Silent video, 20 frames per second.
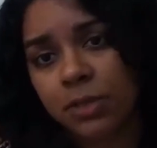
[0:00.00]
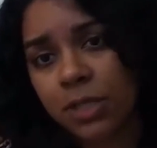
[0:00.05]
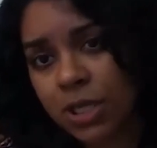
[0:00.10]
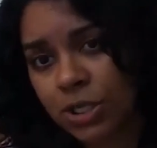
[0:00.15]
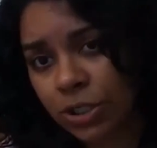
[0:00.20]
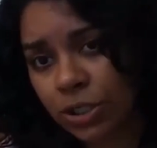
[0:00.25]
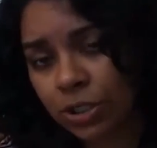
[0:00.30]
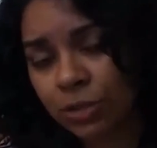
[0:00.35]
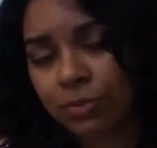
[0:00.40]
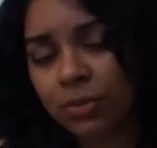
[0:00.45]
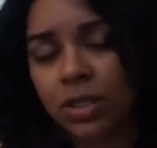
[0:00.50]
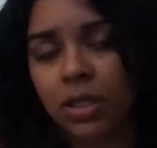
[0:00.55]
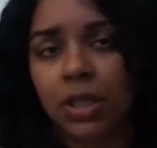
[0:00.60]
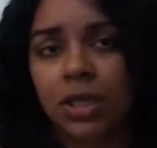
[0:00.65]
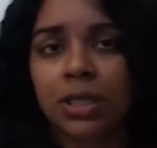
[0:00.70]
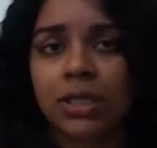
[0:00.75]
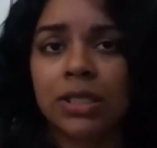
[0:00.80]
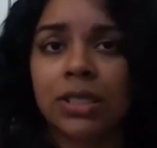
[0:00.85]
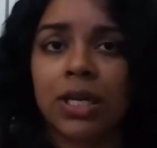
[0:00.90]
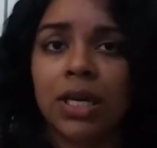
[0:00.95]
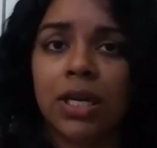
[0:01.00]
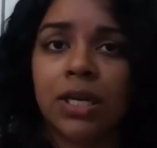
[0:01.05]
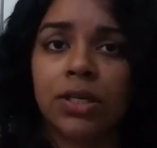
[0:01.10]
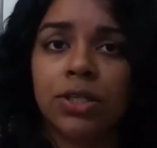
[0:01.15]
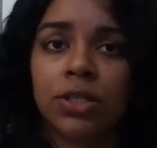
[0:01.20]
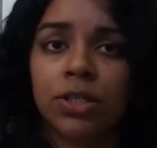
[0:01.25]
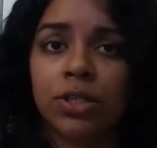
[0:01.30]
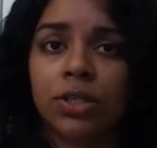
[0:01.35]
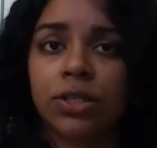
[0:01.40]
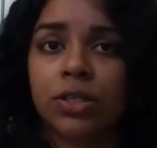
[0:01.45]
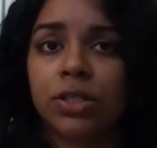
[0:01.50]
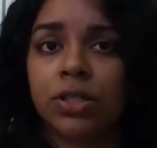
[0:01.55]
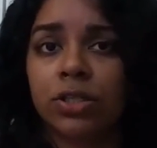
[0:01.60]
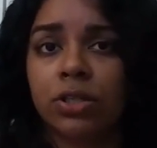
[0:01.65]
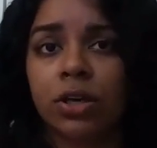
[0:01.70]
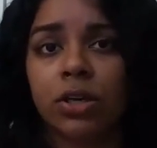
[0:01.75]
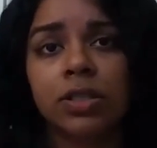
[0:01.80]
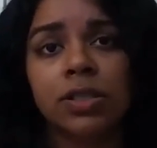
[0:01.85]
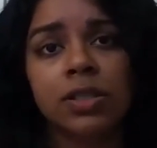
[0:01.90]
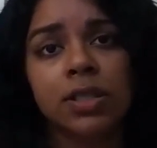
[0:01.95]
tension building stage
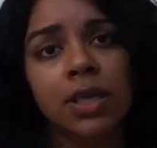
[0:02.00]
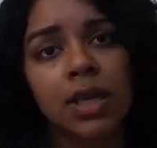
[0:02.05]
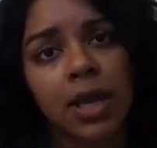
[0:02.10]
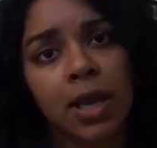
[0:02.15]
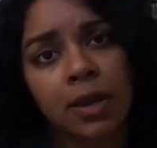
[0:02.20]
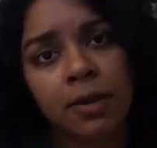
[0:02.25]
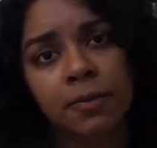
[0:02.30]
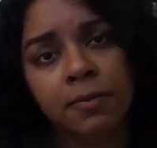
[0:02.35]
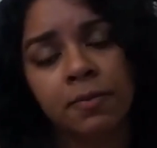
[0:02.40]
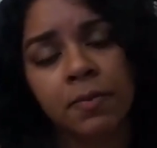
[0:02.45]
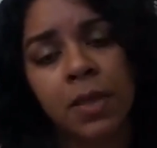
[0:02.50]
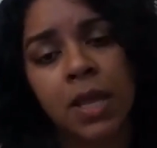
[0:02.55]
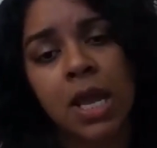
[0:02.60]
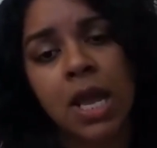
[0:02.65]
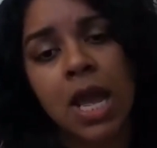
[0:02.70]
starts again,